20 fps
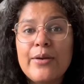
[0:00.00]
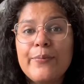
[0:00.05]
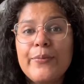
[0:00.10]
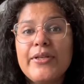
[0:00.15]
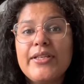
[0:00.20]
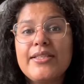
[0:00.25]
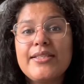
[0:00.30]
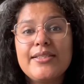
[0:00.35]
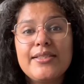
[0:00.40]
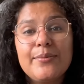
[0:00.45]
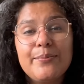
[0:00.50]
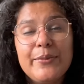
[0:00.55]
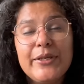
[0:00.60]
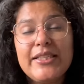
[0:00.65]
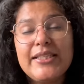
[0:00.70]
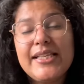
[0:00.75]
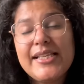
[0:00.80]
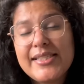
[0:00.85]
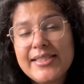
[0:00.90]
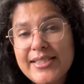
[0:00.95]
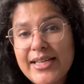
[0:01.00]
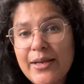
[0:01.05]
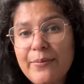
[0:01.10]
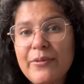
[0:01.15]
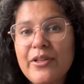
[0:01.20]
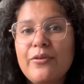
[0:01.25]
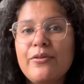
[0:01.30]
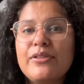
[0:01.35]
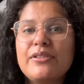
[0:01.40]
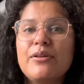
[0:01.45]
but this time
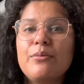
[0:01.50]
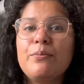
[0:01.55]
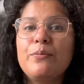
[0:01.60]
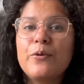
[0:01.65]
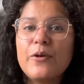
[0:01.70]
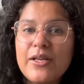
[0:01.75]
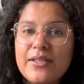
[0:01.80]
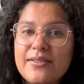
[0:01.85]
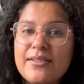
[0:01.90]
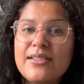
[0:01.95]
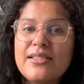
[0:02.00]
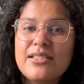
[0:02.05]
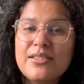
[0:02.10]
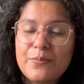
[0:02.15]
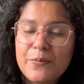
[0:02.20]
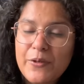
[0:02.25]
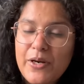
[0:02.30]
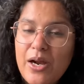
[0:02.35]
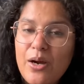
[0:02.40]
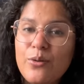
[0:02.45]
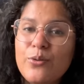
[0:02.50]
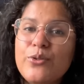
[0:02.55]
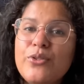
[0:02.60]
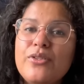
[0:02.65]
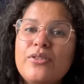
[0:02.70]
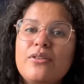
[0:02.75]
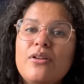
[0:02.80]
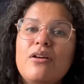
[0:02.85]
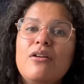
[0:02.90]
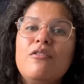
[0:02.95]
there was a Brussels sprouts